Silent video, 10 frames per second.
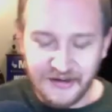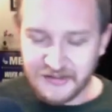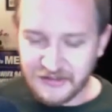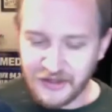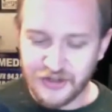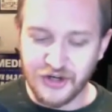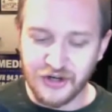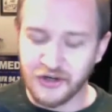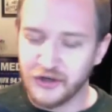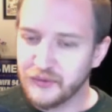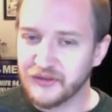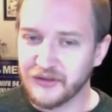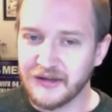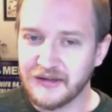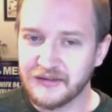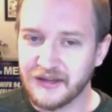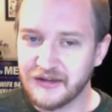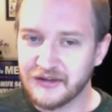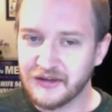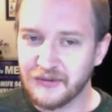such a new thing. The
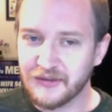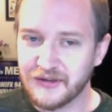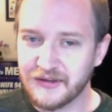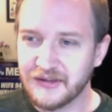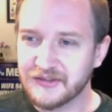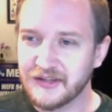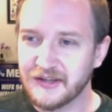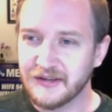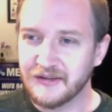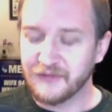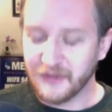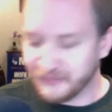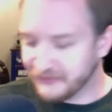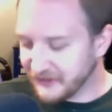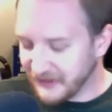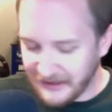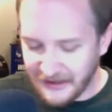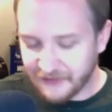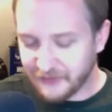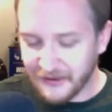indigo thing is for the
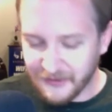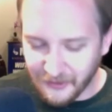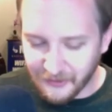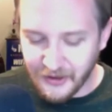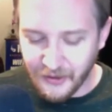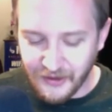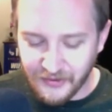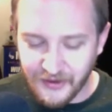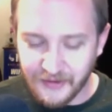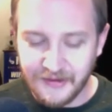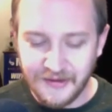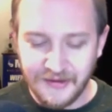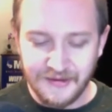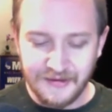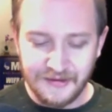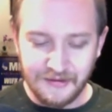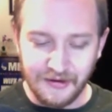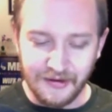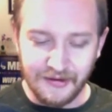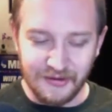everybody that don't know out there.
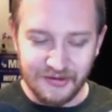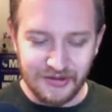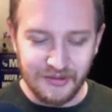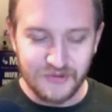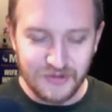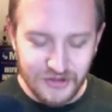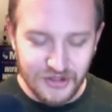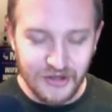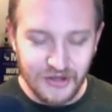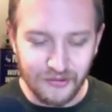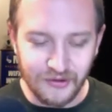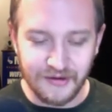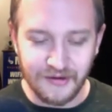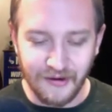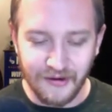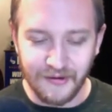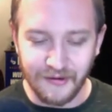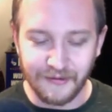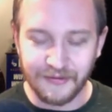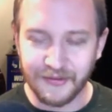Uh, there's some children on
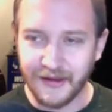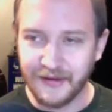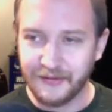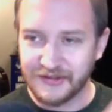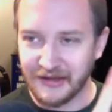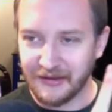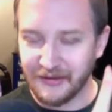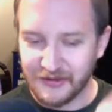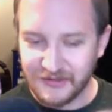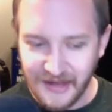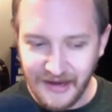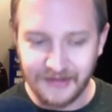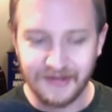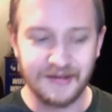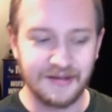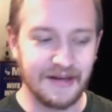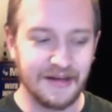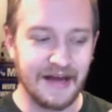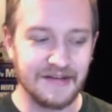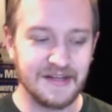Earth that say that they're psychic,
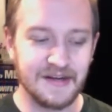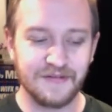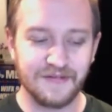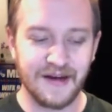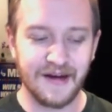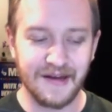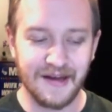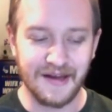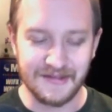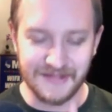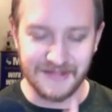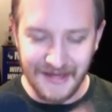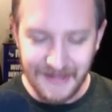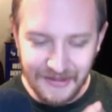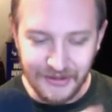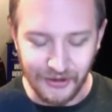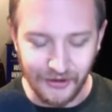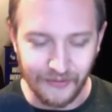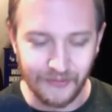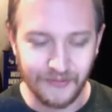identify as
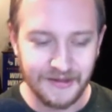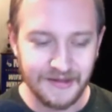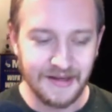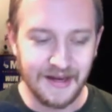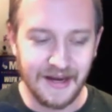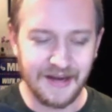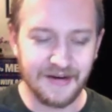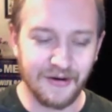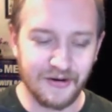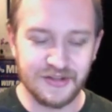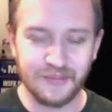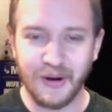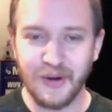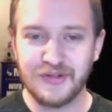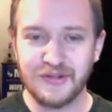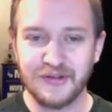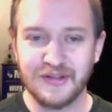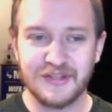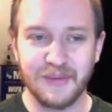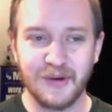indigo, and are supposedly
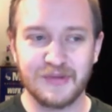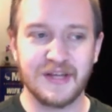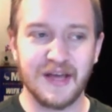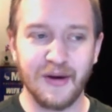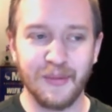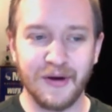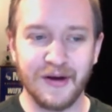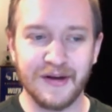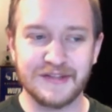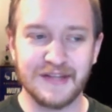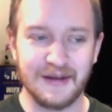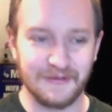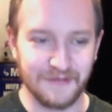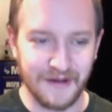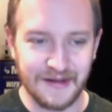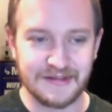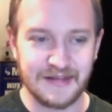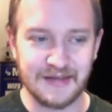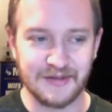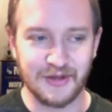supposed to help us advance
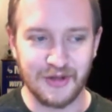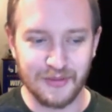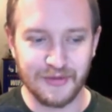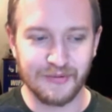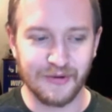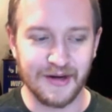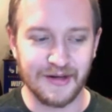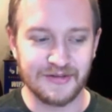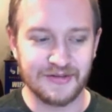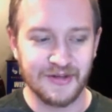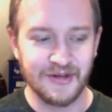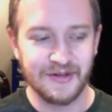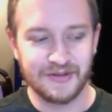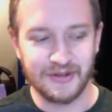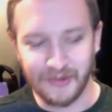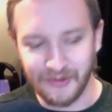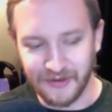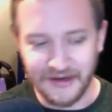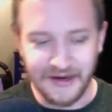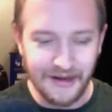as a human race to
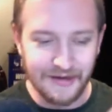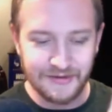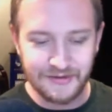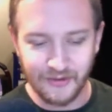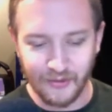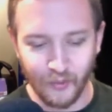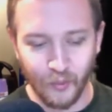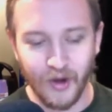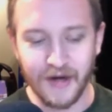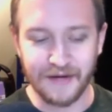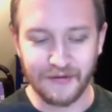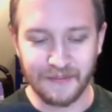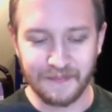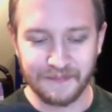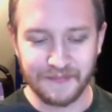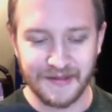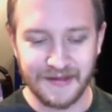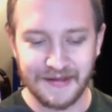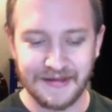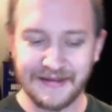the next whatever.
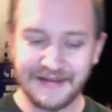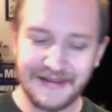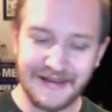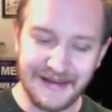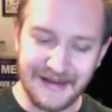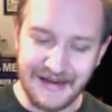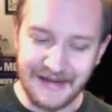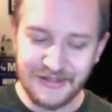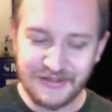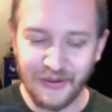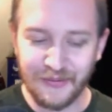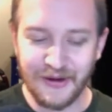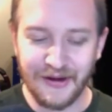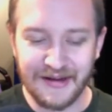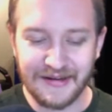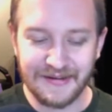I just don't know. Like,